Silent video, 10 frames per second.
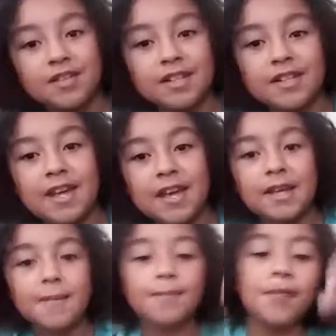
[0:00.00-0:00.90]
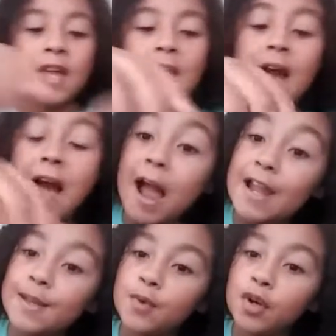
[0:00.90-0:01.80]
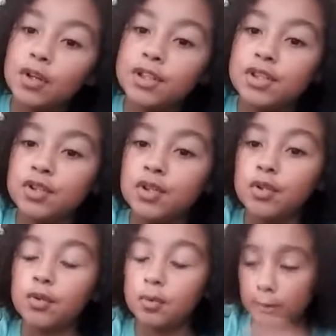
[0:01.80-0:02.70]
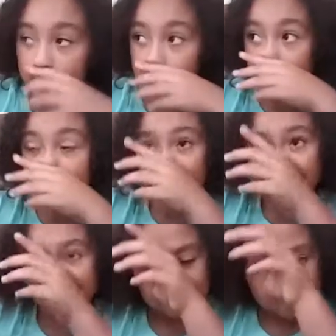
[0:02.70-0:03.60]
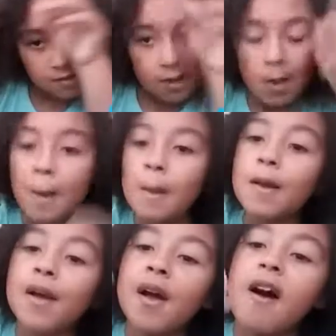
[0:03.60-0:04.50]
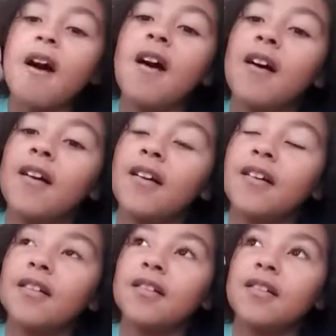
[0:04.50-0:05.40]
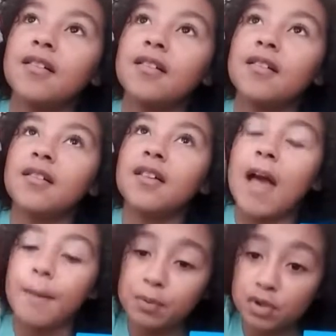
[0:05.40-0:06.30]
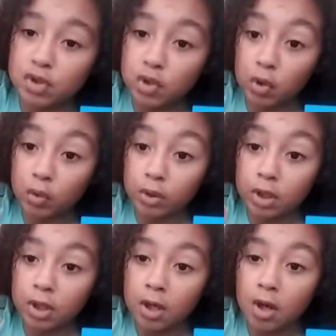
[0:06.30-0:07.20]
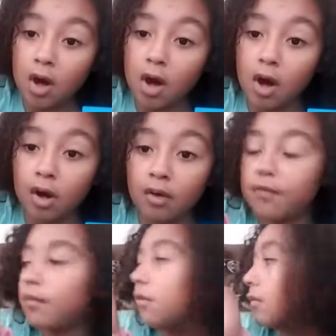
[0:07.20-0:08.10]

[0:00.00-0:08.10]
Today, I am going to do a uh, episode of.